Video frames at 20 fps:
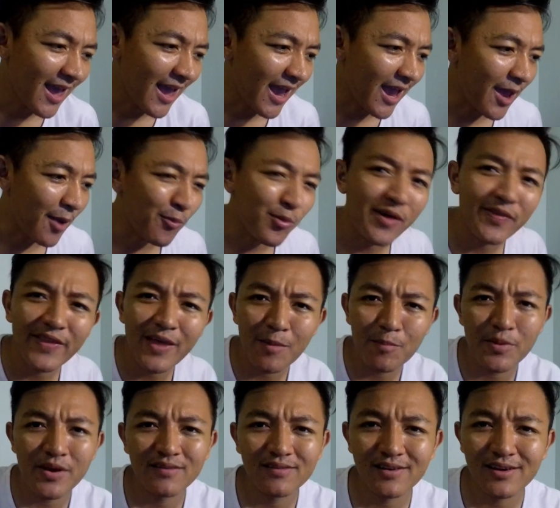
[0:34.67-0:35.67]
and what that
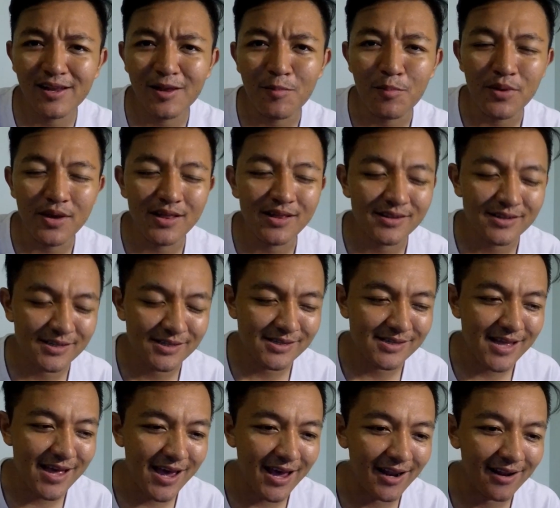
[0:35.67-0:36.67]
basically means is
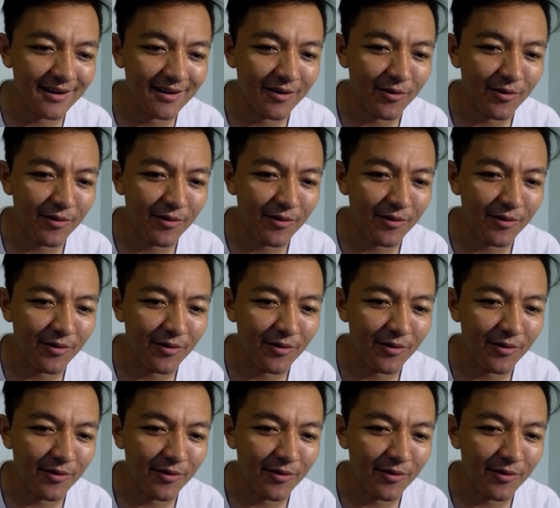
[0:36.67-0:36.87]
that